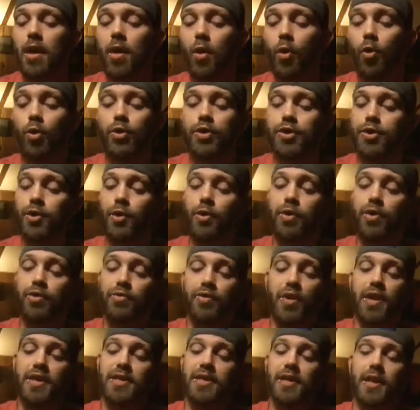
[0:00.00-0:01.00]
or
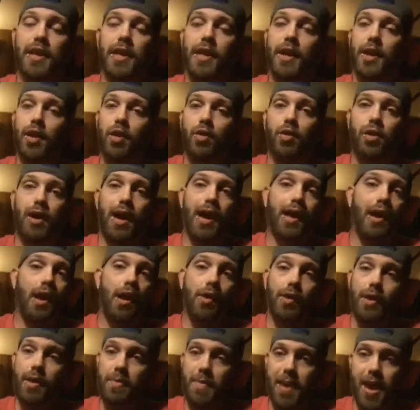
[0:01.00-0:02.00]
started wrestling or how
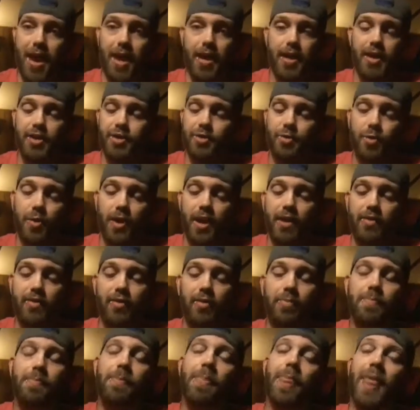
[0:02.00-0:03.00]
long he managed or
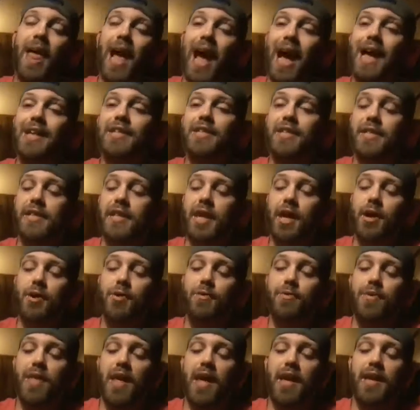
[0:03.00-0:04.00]
whatever. I just
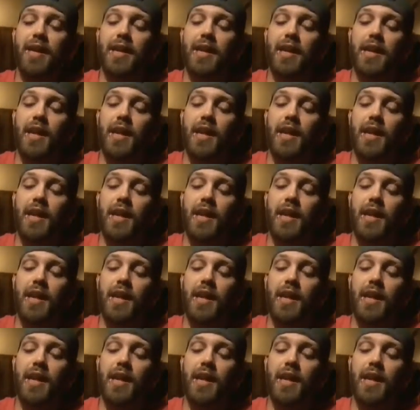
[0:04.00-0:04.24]
know that,